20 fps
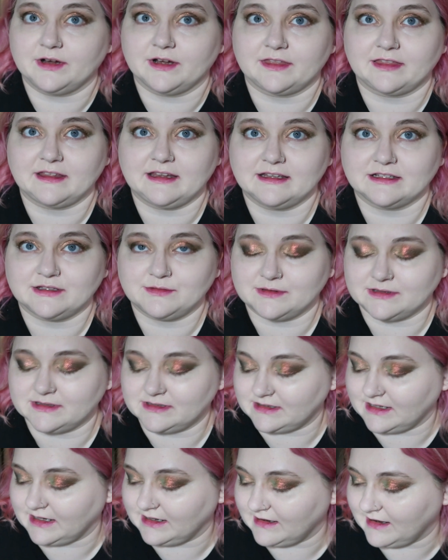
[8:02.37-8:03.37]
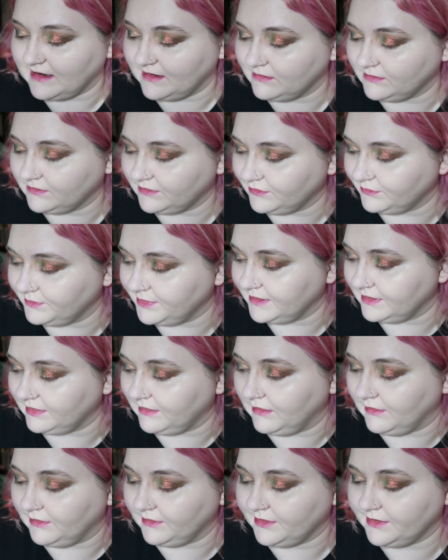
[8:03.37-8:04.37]
I think it's been staying out a little bit
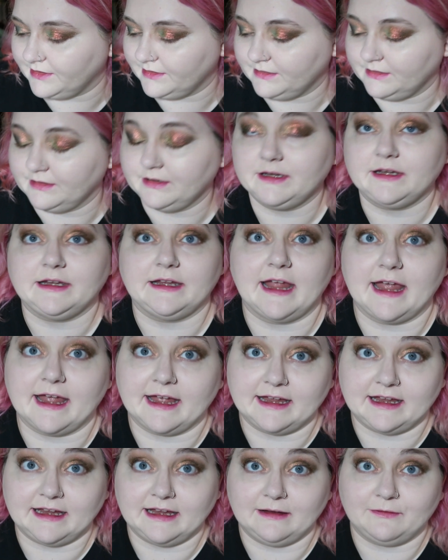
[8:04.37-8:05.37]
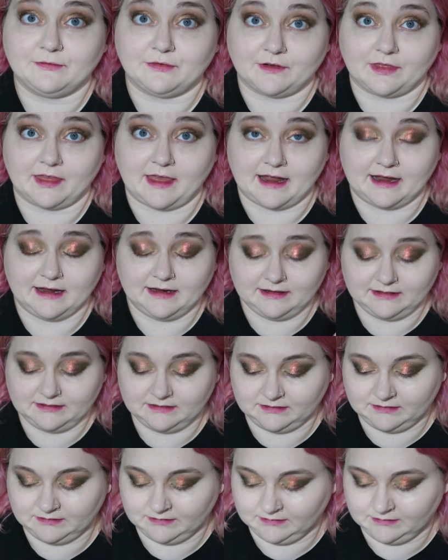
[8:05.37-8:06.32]
longer. Yay for that.